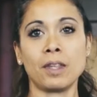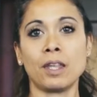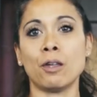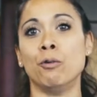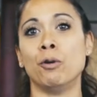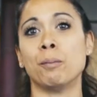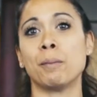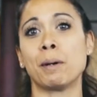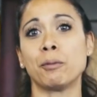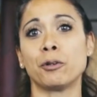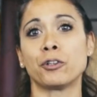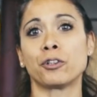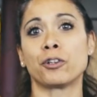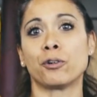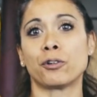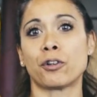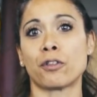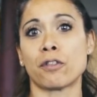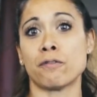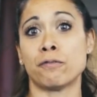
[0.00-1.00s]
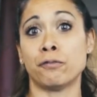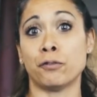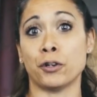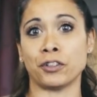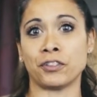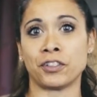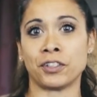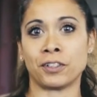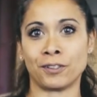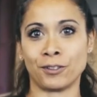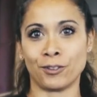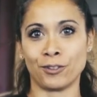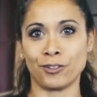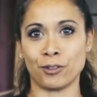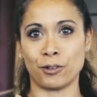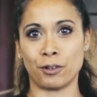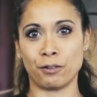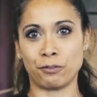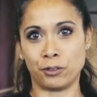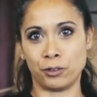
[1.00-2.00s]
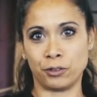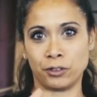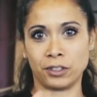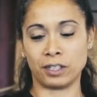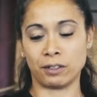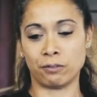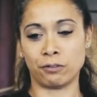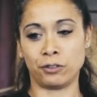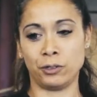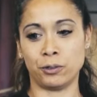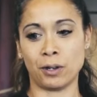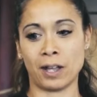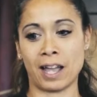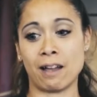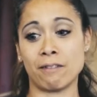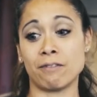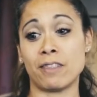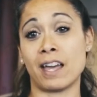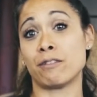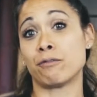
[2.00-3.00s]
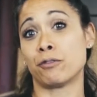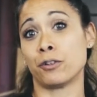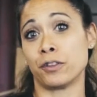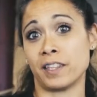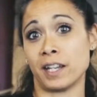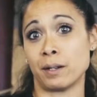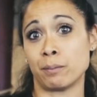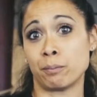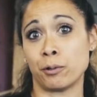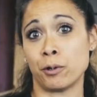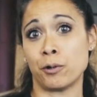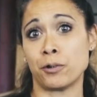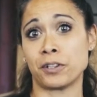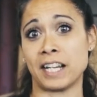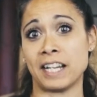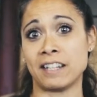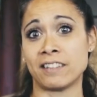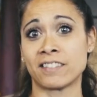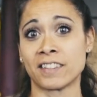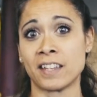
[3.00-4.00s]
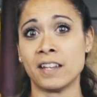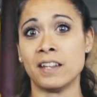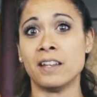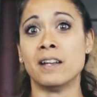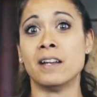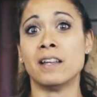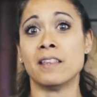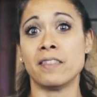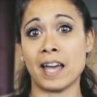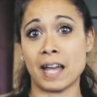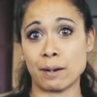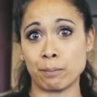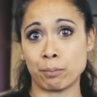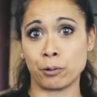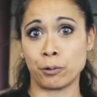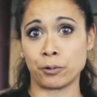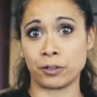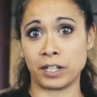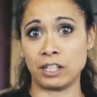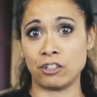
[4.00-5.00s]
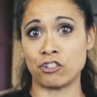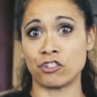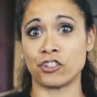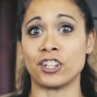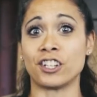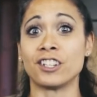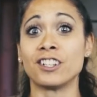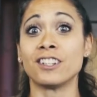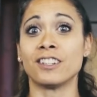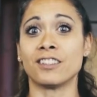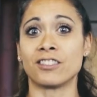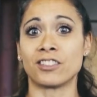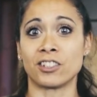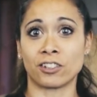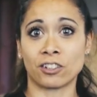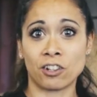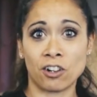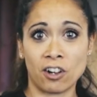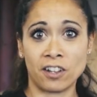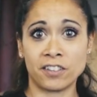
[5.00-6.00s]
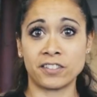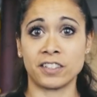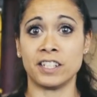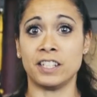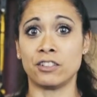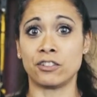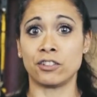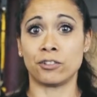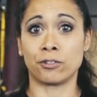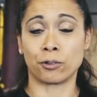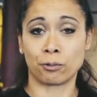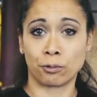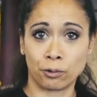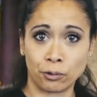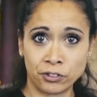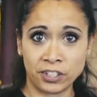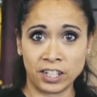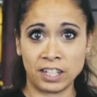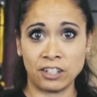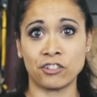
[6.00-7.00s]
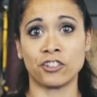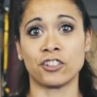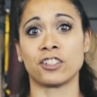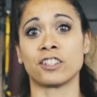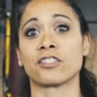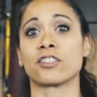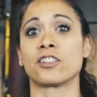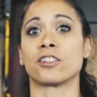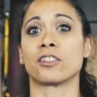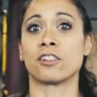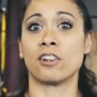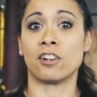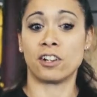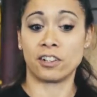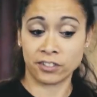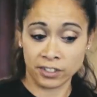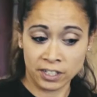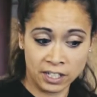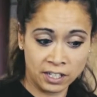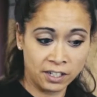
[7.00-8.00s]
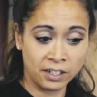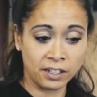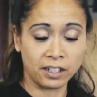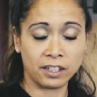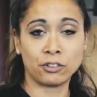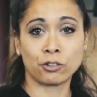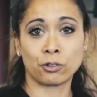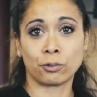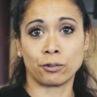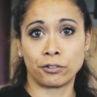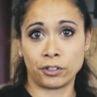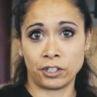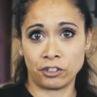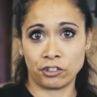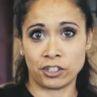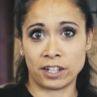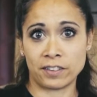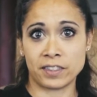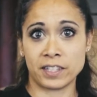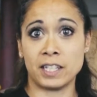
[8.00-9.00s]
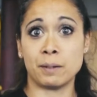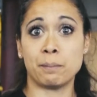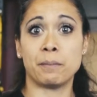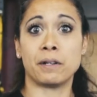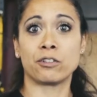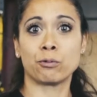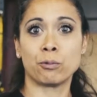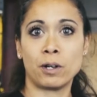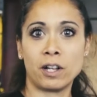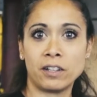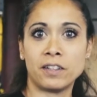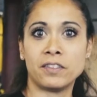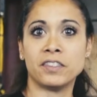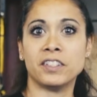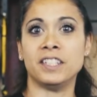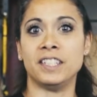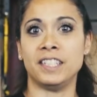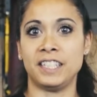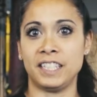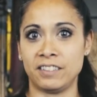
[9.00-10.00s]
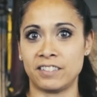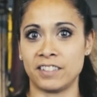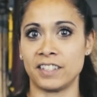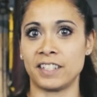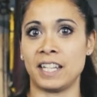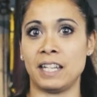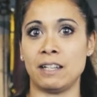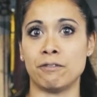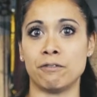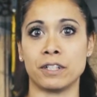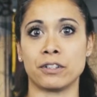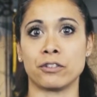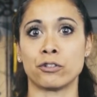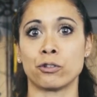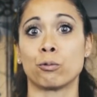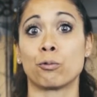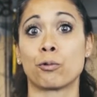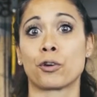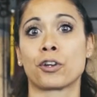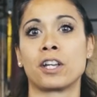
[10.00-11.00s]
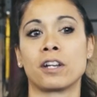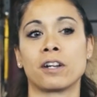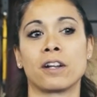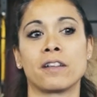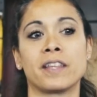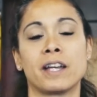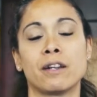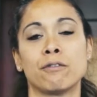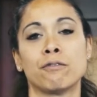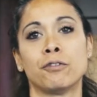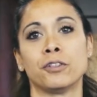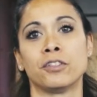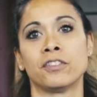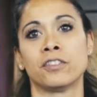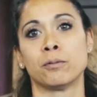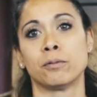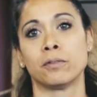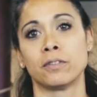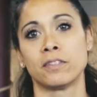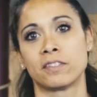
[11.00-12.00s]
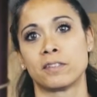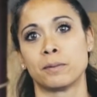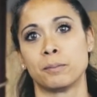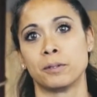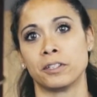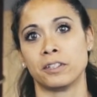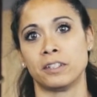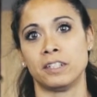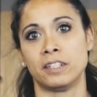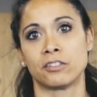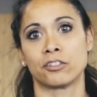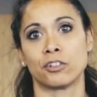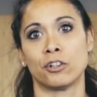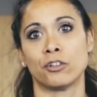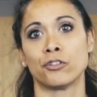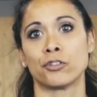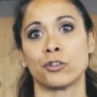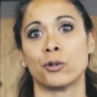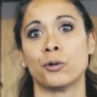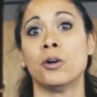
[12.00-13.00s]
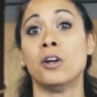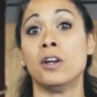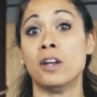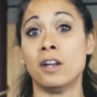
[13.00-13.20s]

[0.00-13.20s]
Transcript: remember to go to the foot. So if you have that foot that pronates, that pronation is going to cause internal rotation, it's going to cause internal rotation at the hip as well, and the knee to cave in. So working on that foot stability is also